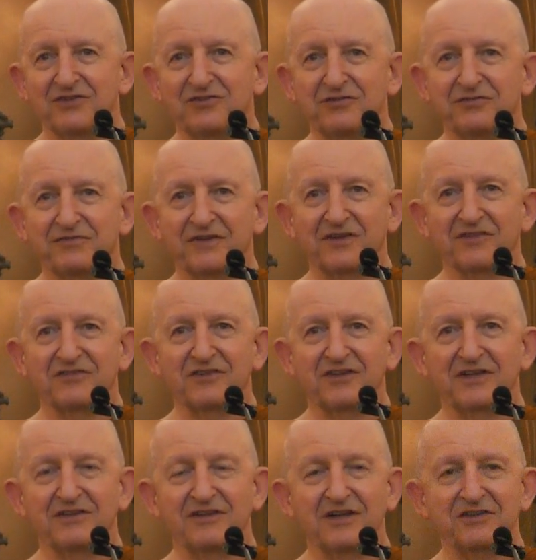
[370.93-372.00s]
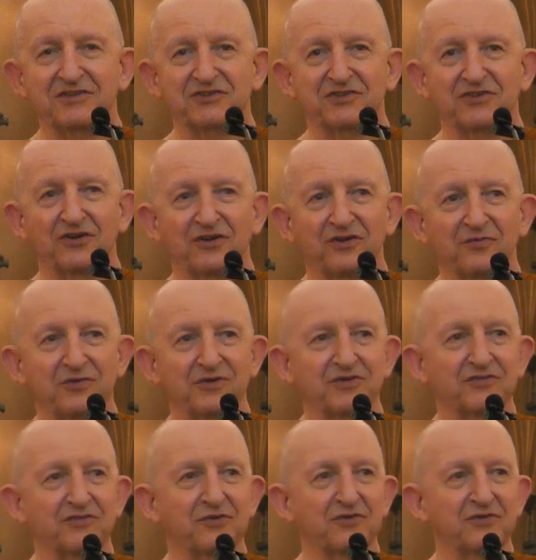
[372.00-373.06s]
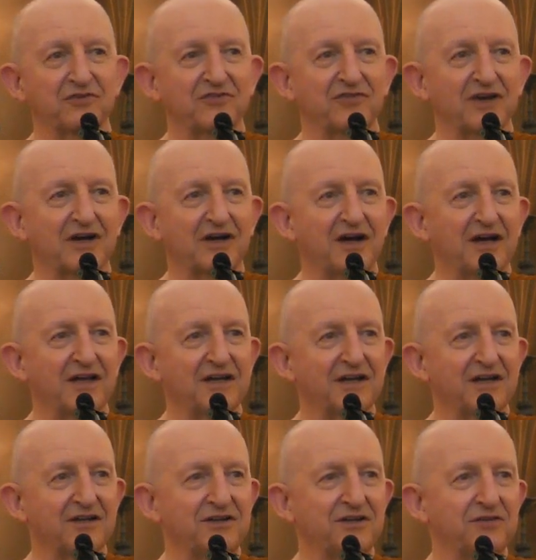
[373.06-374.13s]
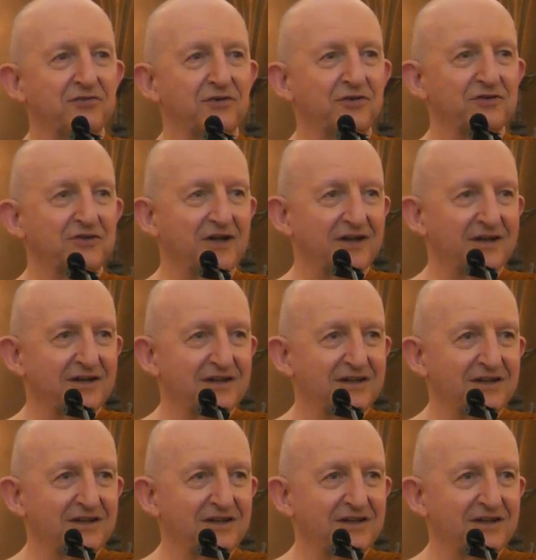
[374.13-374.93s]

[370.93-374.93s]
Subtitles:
to fix the attention on what is called Sakaya Nirodha,